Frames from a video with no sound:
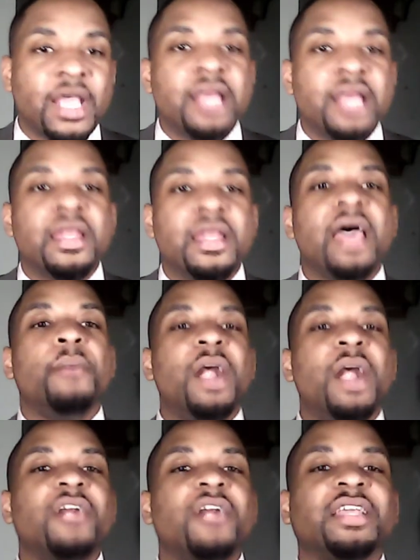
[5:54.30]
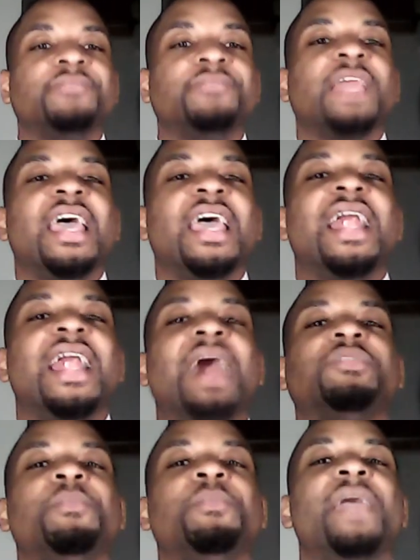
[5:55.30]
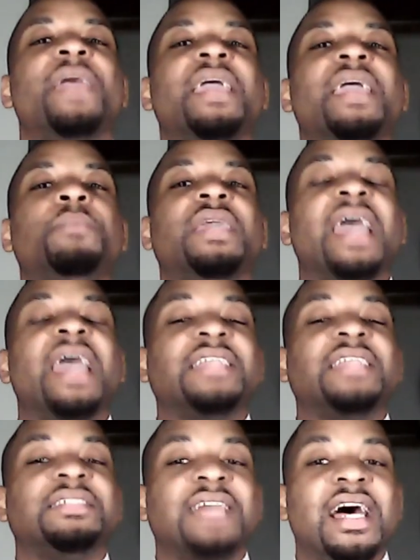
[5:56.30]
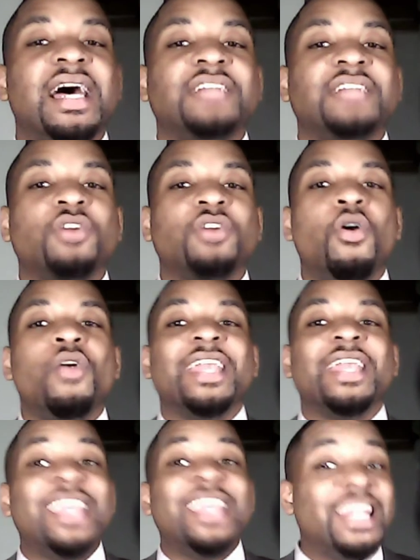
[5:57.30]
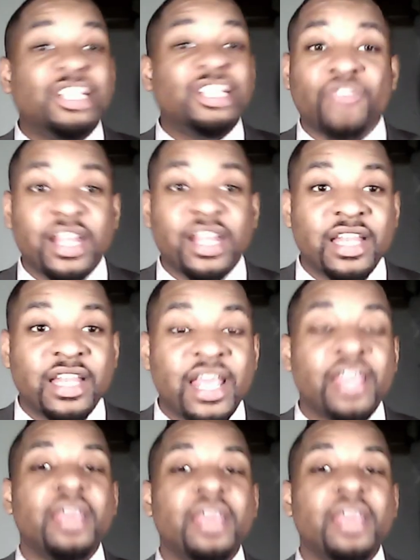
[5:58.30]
Now, American, an option may be exercised on any trading day